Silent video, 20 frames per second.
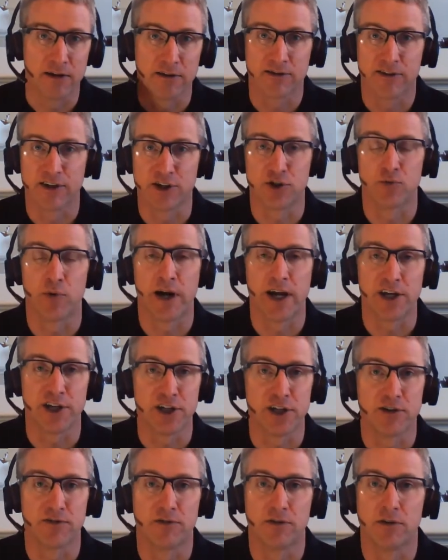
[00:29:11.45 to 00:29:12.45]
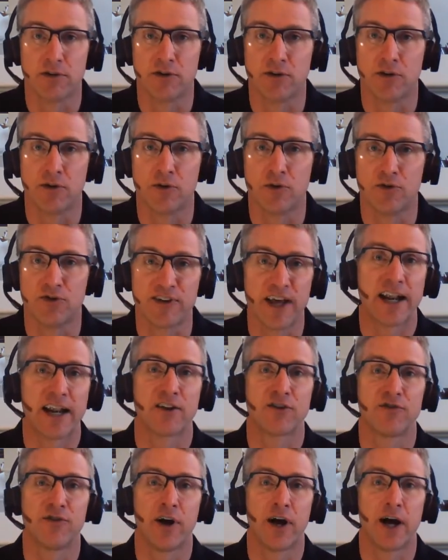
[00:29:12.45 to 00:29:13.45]
a situation to
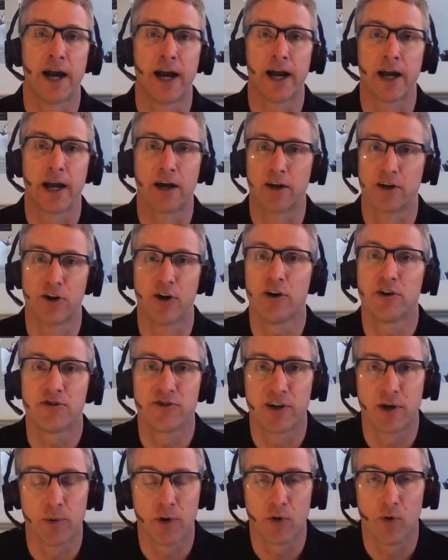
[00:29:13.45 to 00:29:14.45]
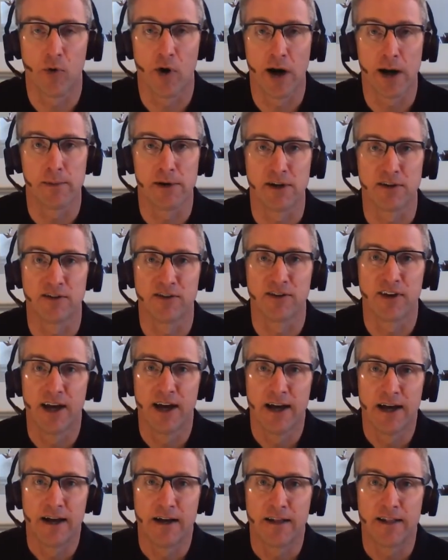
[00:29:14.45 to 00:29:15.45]
satisfy concurrency requirements,
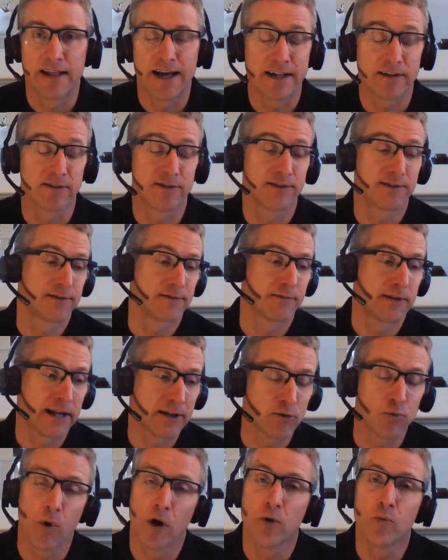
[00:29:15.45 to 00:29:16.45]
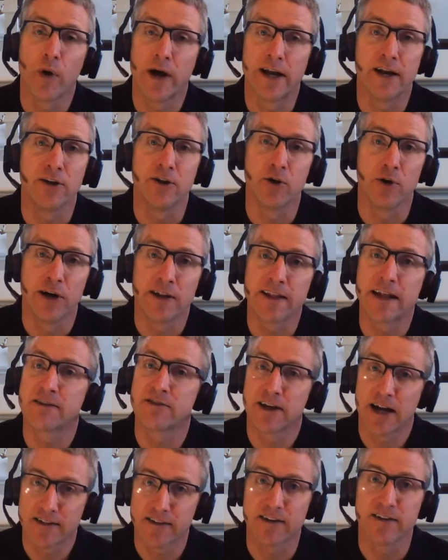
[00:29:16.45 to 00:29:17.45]
that's one way to do it.
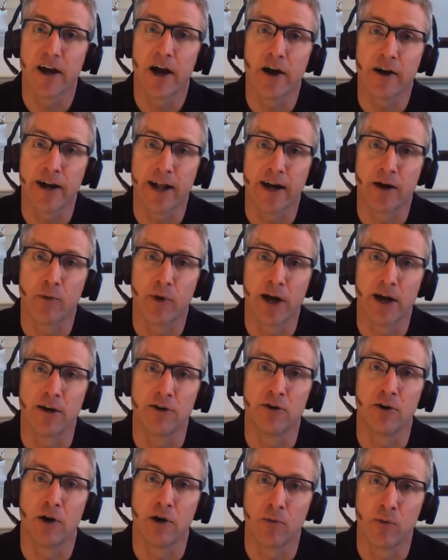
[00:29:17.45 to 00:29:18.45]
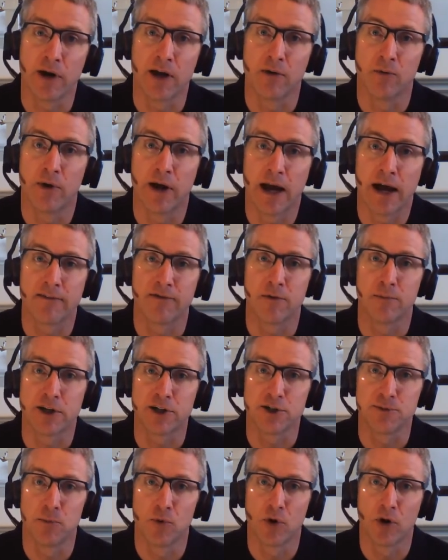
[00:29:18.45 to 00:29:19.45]
That's not the Teradata way to do it. We have a
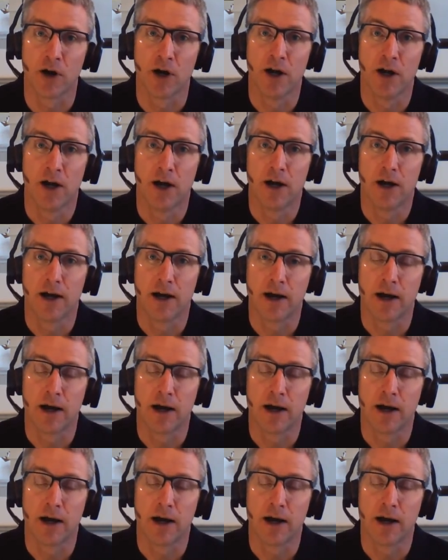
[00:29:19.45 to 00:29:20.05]
much more,